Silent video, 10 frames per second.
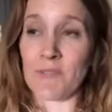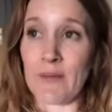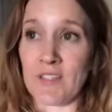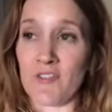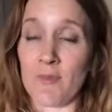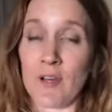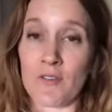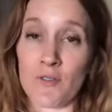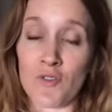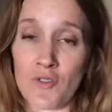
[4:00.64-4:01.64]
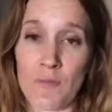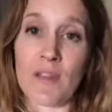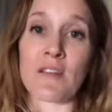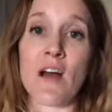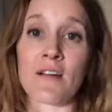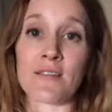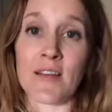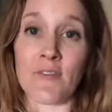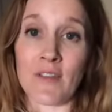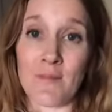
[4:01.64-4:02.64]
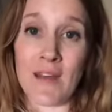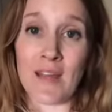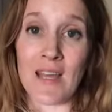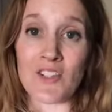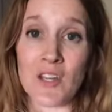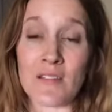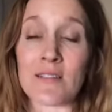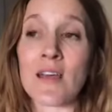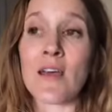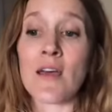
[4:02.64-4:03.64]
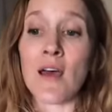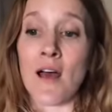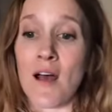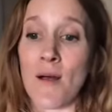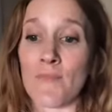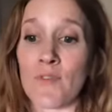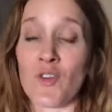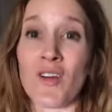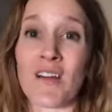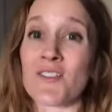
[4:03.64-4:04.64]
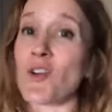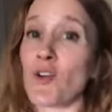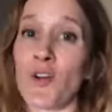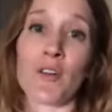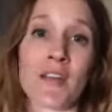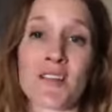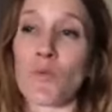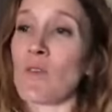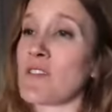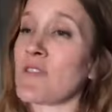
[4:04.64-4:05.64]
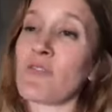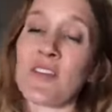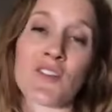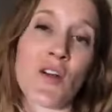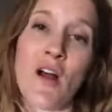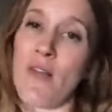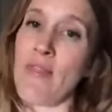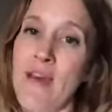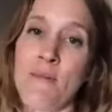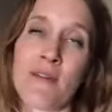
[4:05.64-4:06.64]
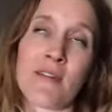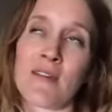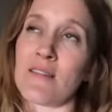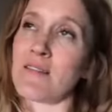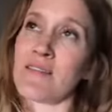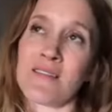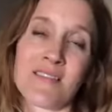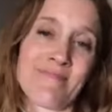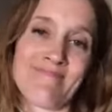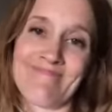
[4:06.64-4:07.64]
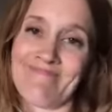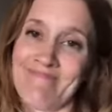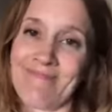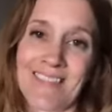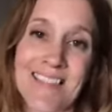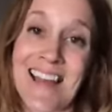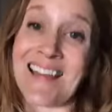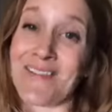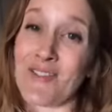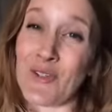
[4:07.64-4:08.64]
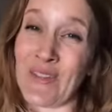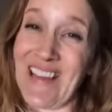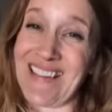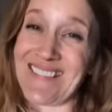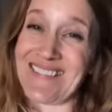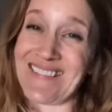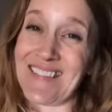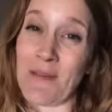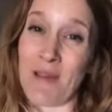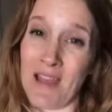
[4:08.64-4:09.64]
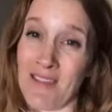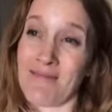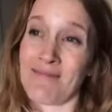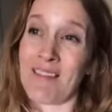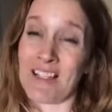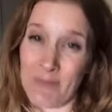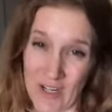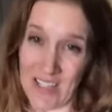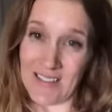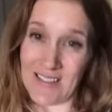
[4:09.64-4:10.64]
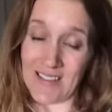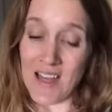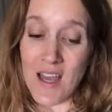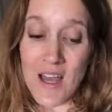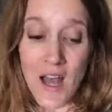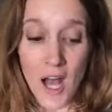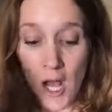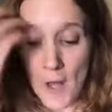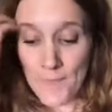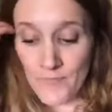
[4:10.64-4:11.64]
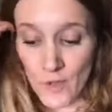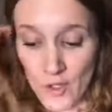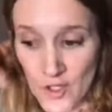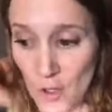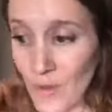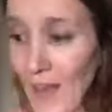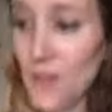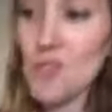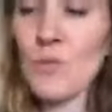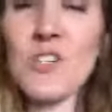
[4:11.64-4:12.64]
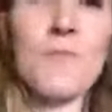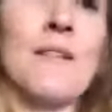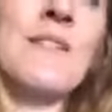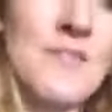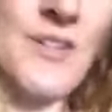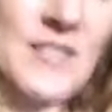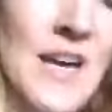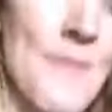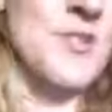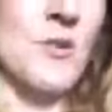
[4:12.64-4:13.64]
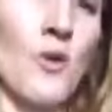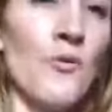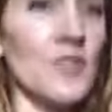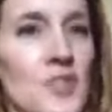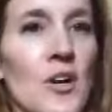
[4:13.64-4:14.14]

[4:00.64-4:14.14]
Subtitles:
expensive but also extremely toxic flea medications, you got to start early, because once the fleas are on them, it's kind of too late in my experience. So we just make this a fun time. So hopefully